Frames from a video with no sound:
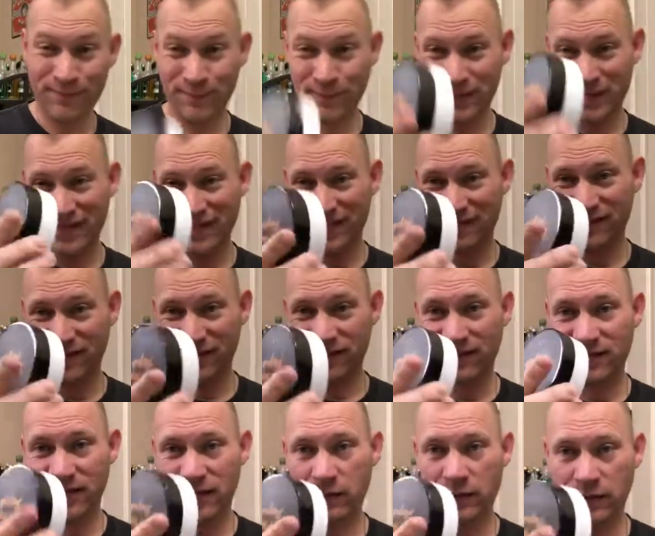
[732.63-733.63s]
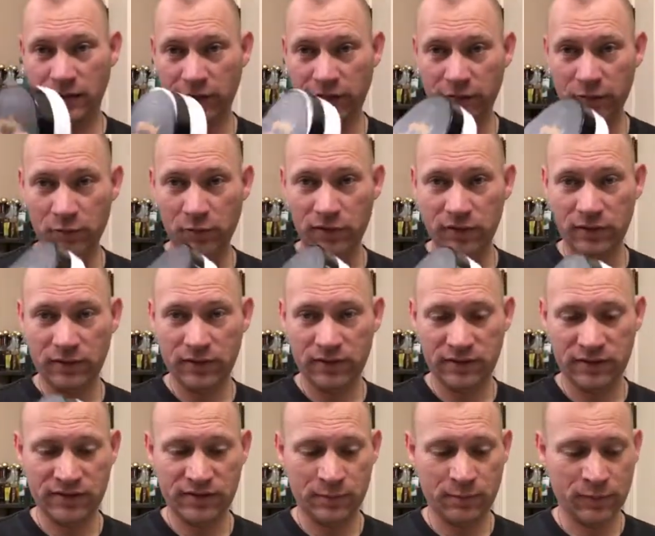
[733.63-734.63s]
But this is a dead ringer for Brut.
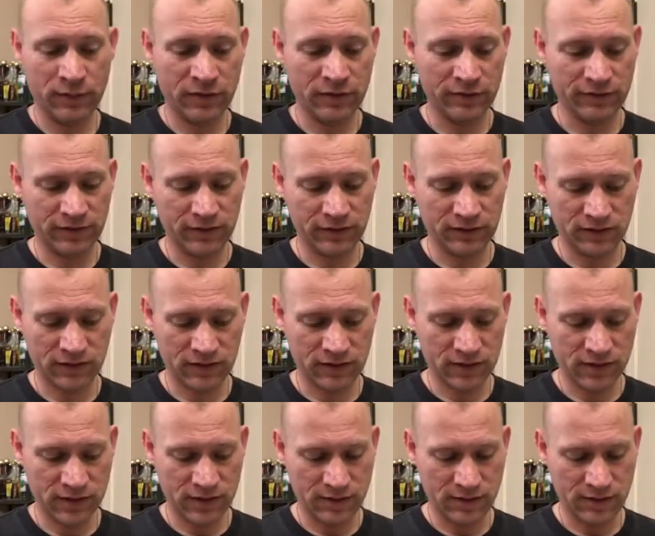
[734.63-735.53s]
It's a perfect